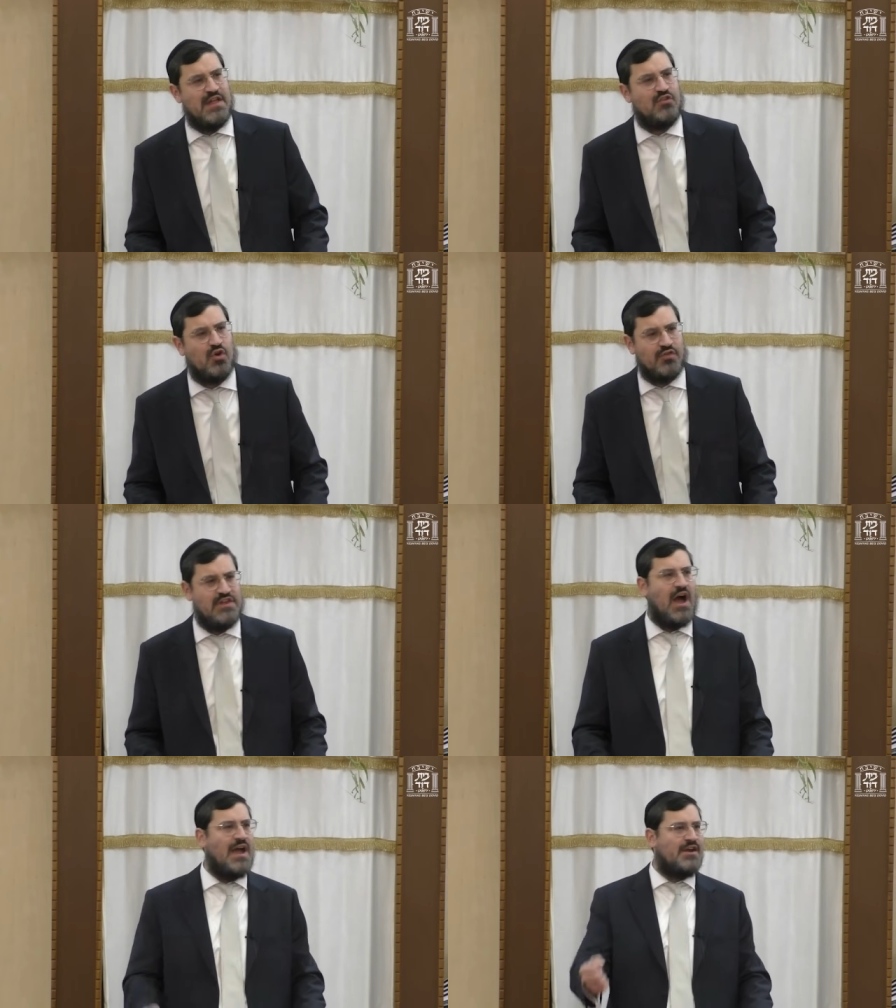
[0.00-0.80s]
They took
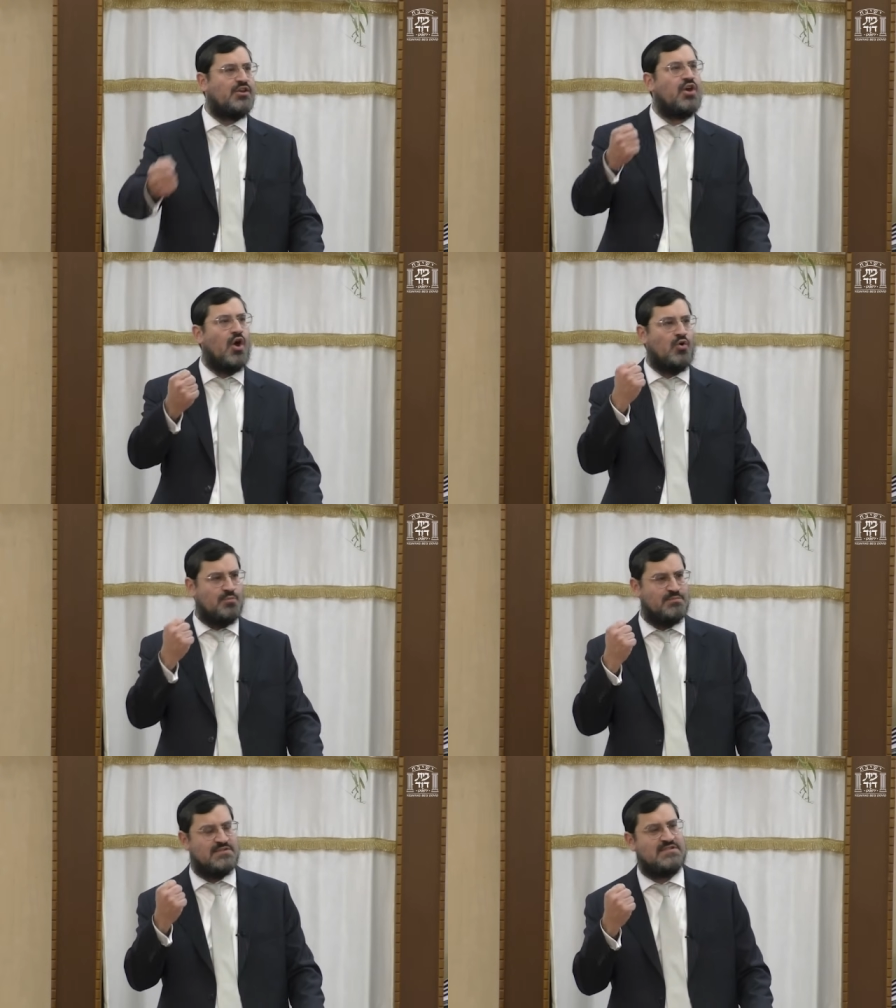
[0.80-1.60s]
the iron
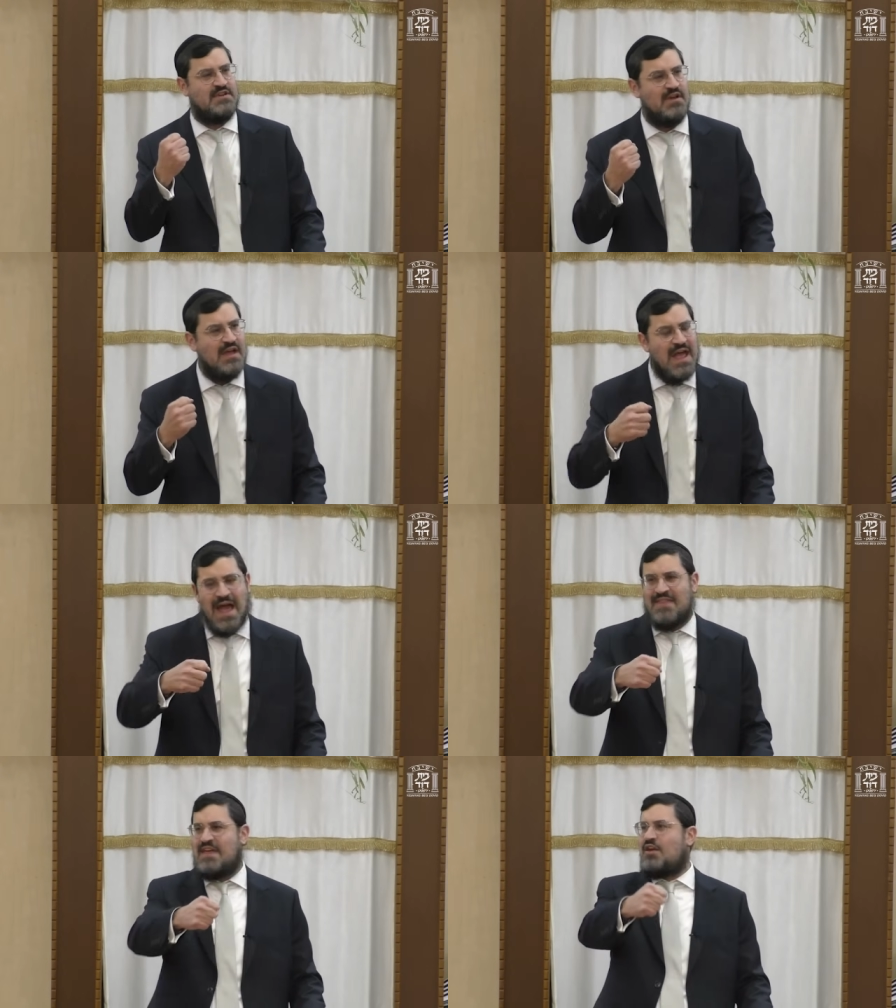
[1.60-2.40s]
combs
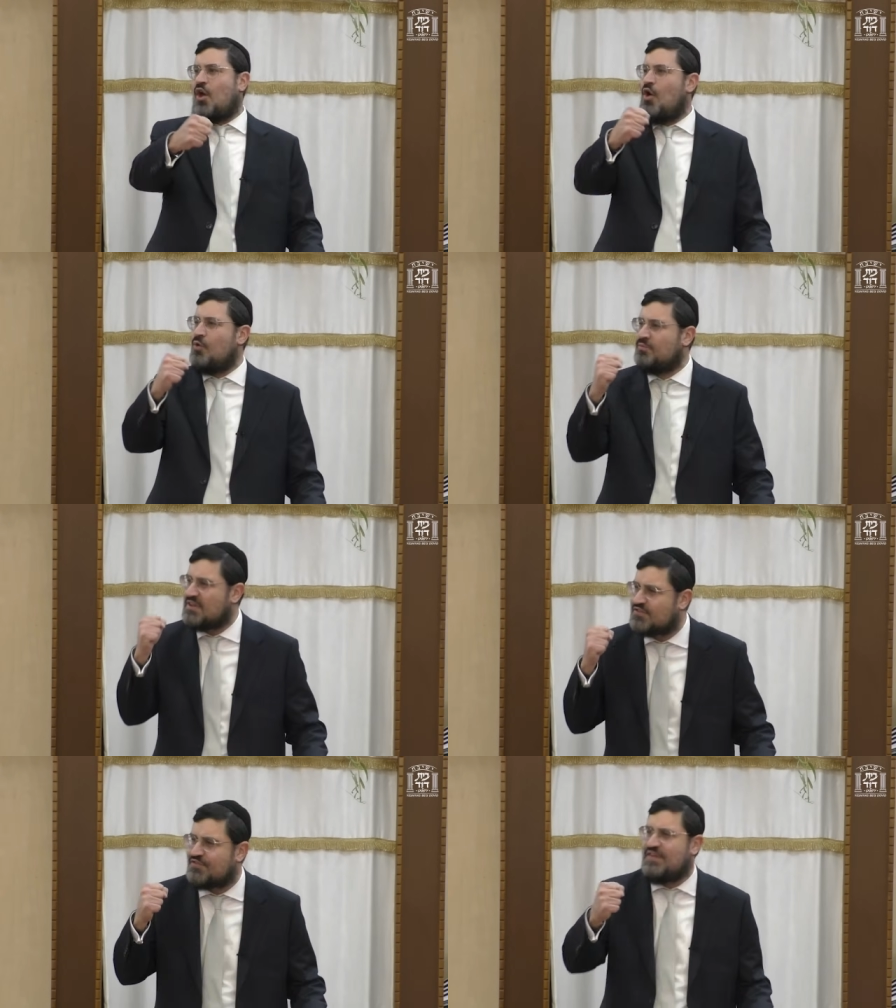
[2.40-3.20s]
and they combed
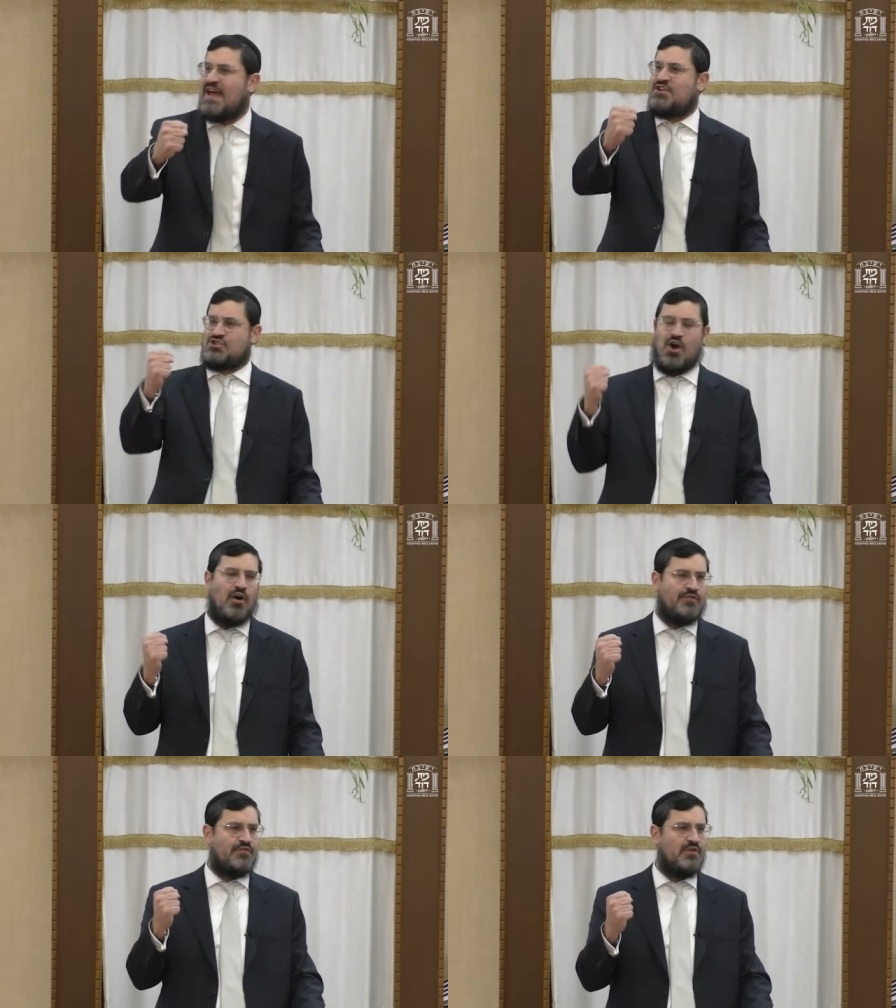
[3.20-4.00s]
his flesh
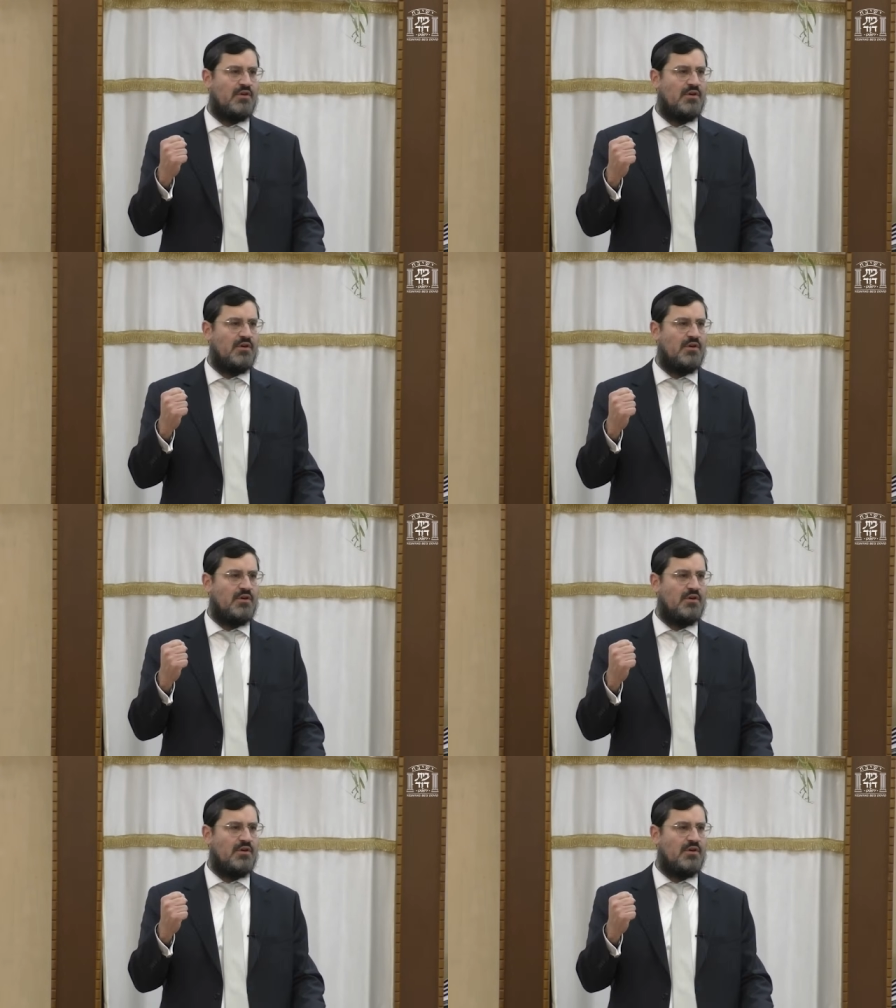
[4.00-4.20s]
off.